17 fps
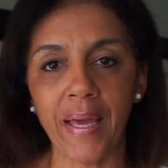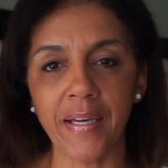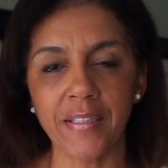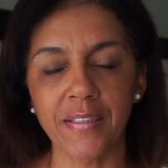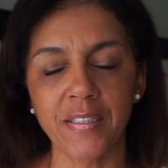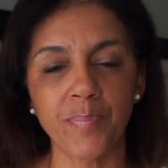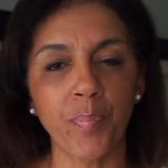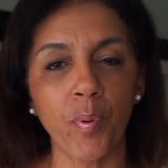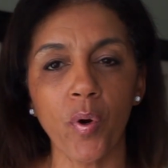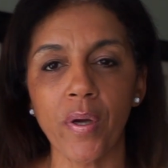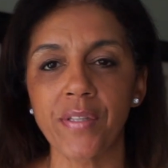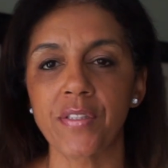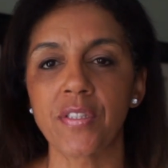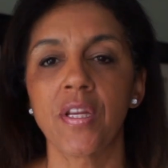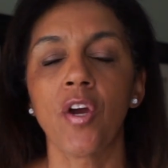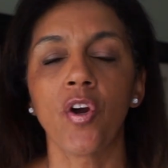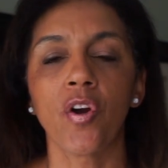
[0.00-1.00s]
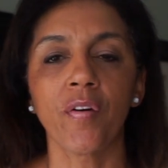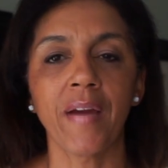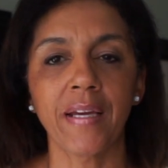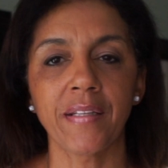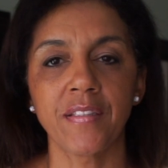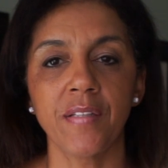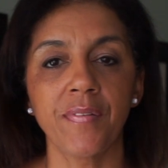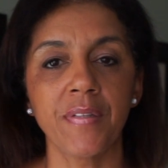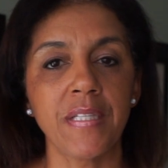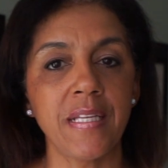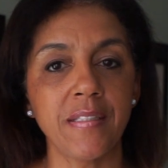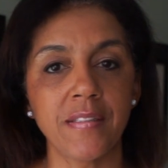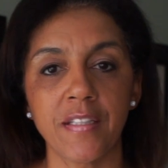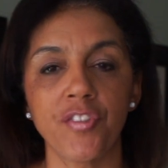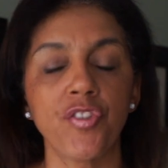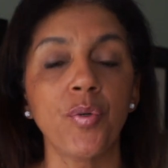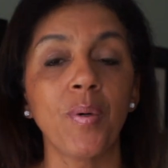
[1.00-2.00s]
sports or
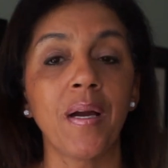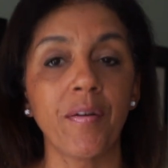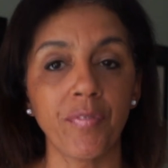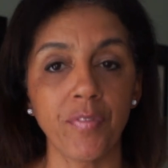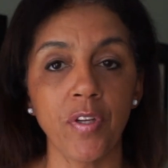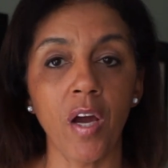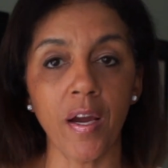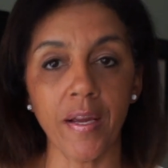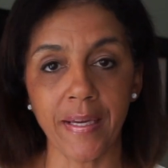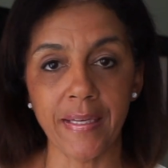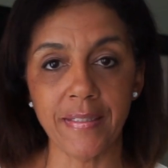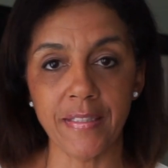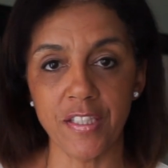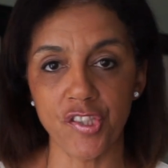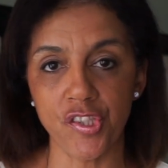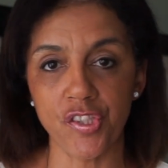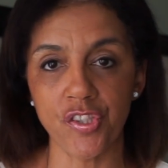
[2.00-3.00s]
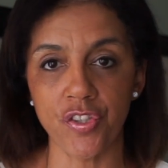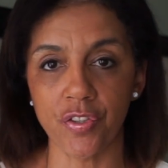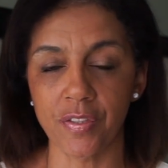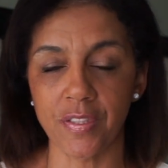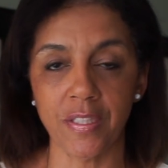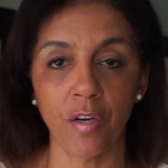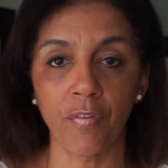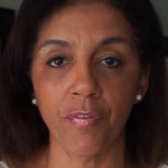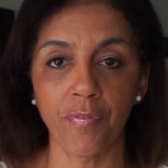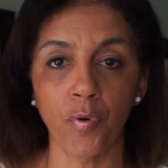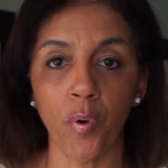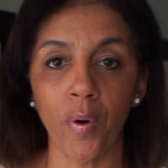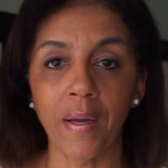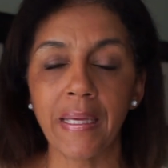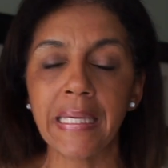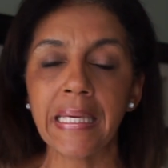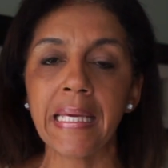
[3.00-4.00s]
activities that you have not conditioned yourself
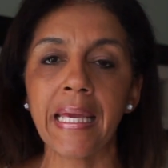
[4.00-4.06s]
for.